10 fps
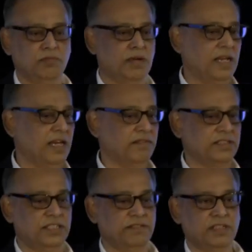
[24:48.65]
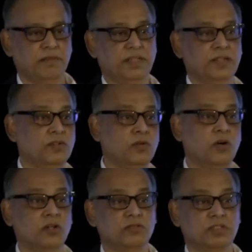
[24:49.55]
you might have achieved something, you go
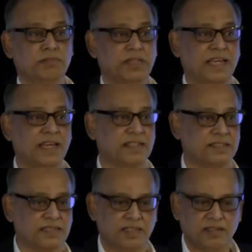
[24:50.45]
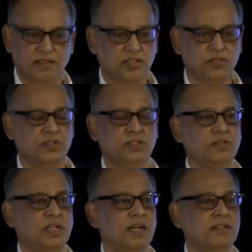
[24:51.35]
on to something else. You
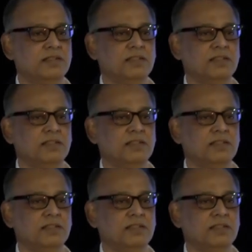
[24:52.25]
can't